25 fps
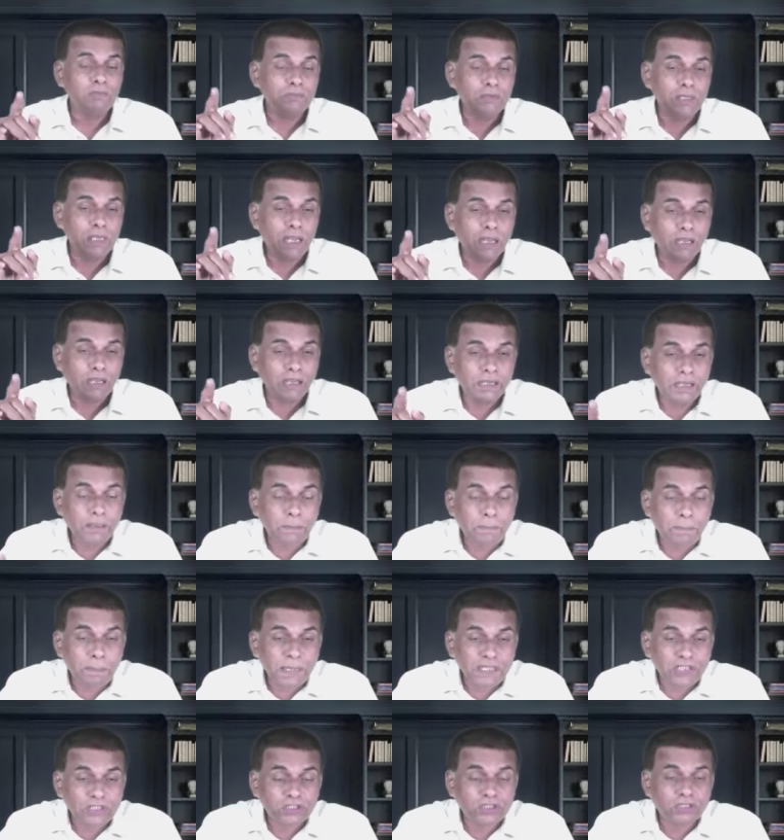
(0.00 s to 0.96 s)
the
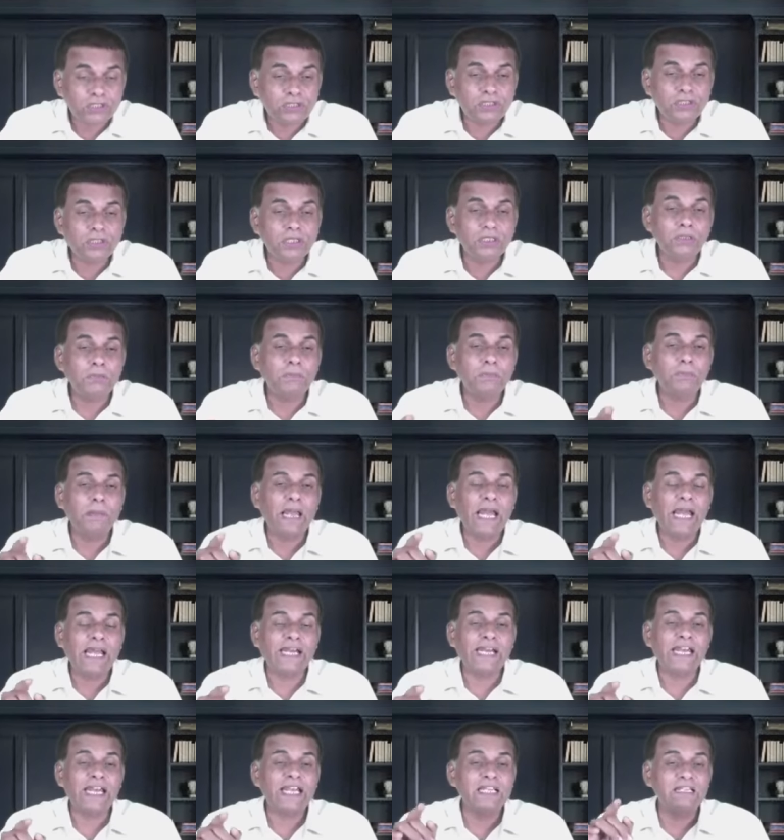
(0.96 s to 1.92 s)
best
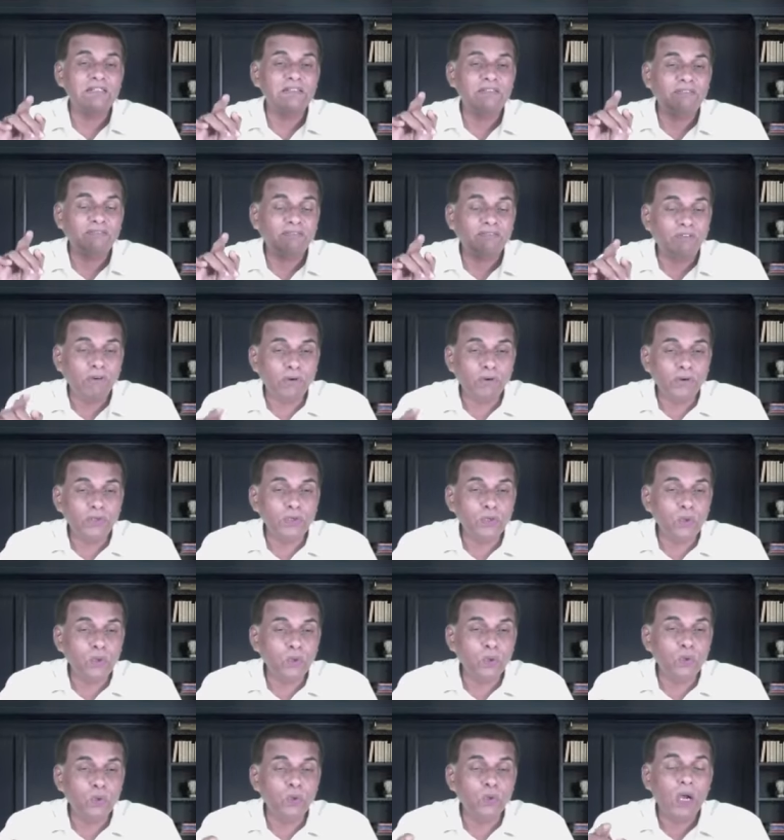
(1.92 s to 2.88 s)
marriage for
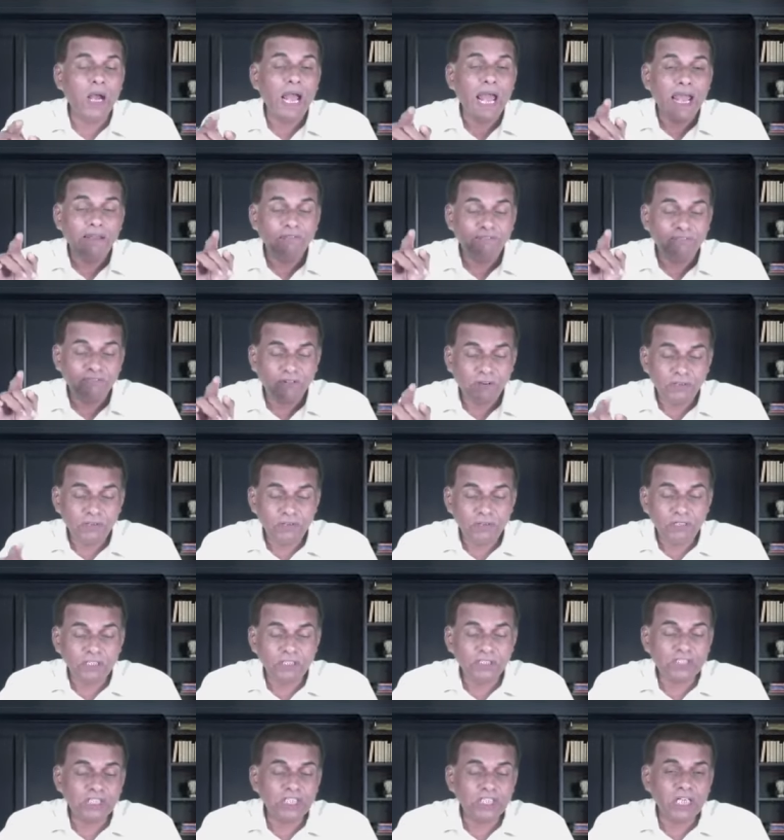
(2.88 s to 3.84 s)
you for
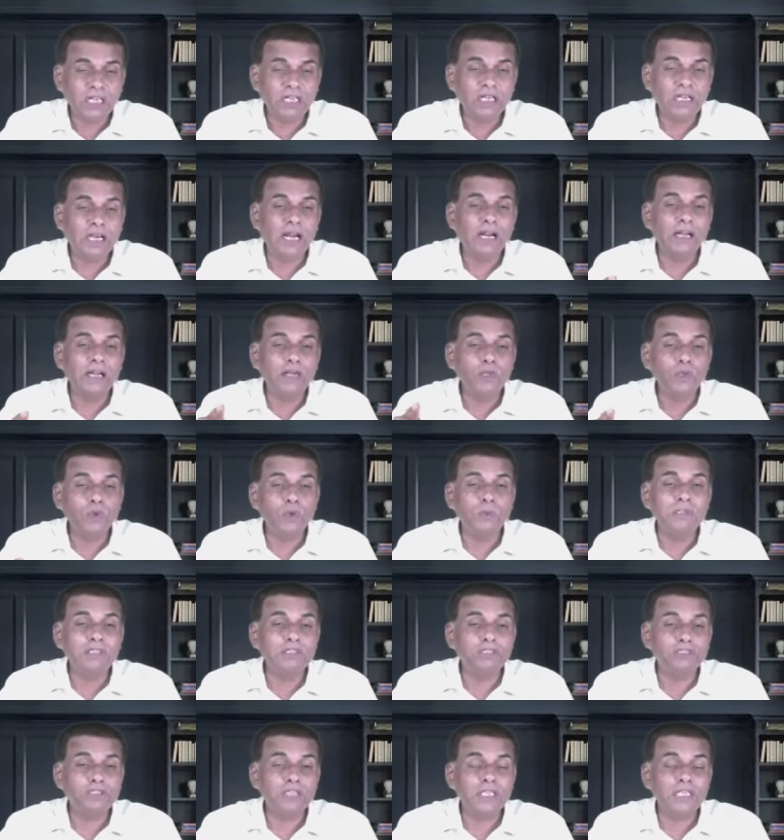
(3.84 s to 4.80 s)
your children you
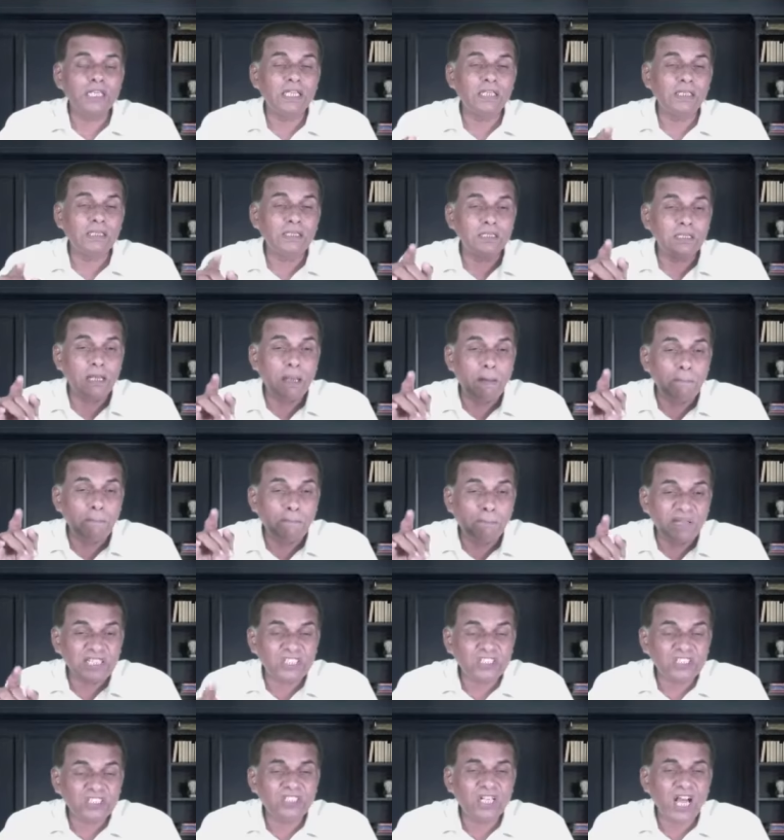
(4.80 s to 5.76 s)
will see the
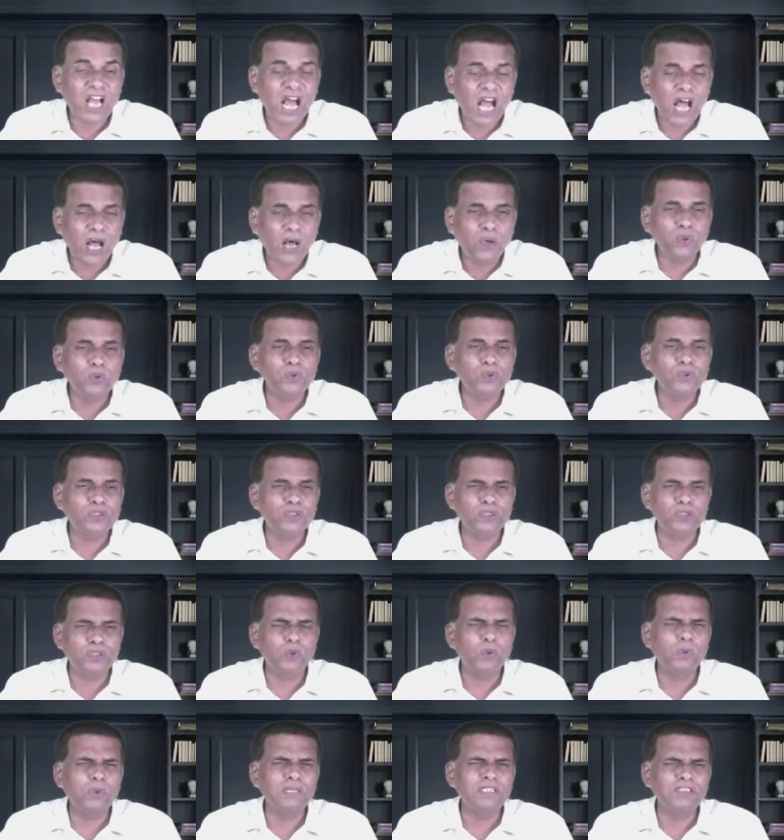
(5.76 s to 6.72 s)
best house
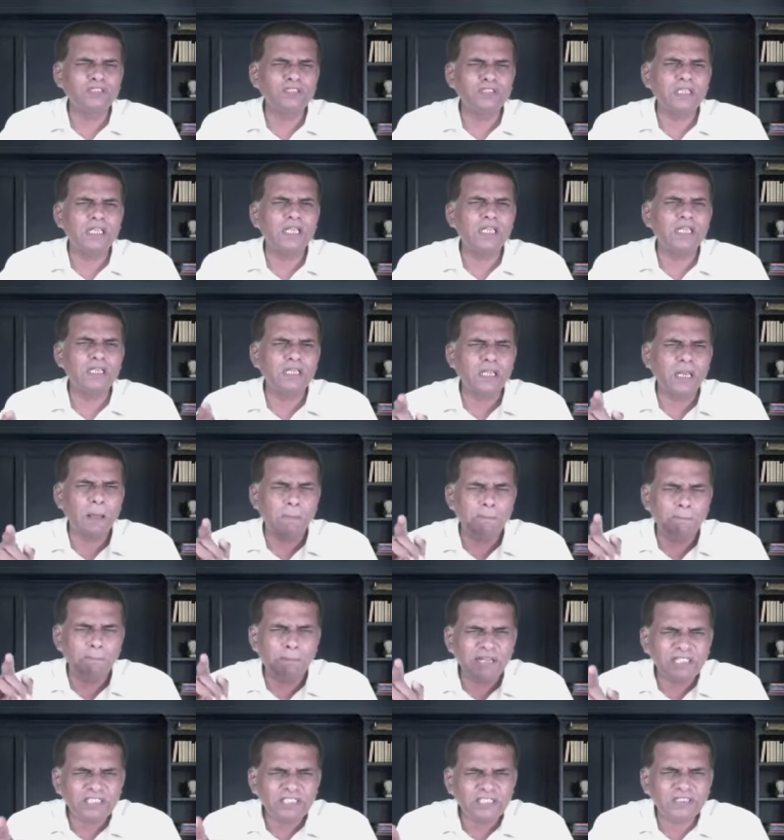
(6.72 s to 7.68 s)
you will see the
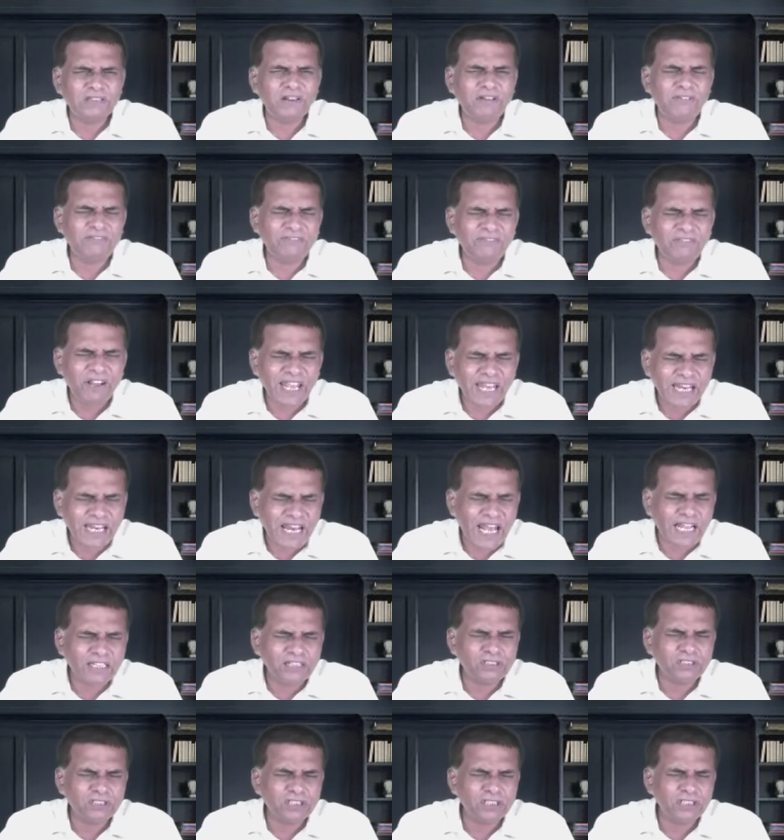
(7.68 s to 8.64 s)
best
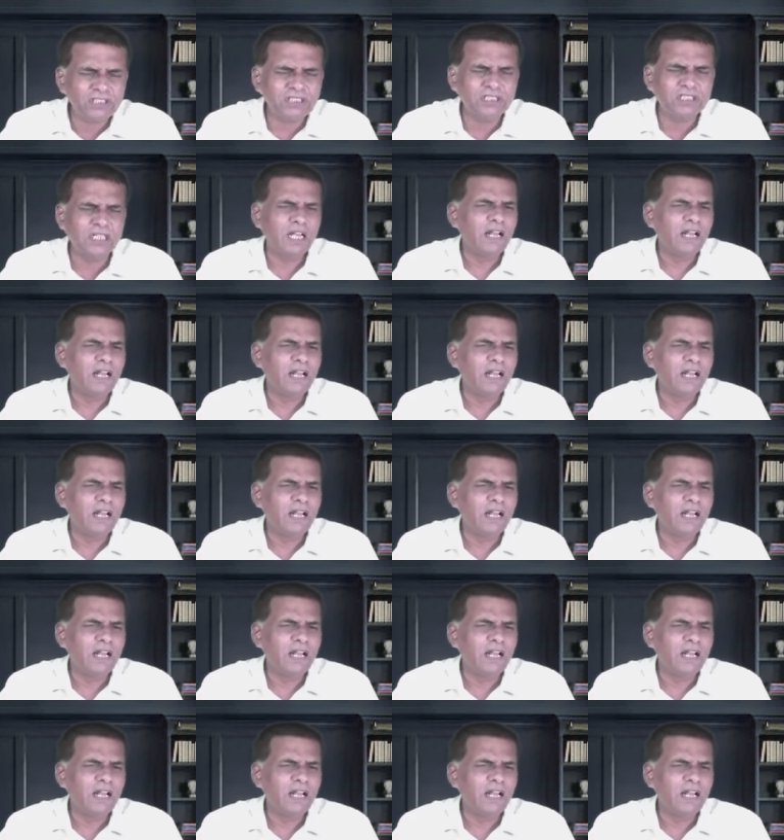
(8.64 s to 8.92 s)
finances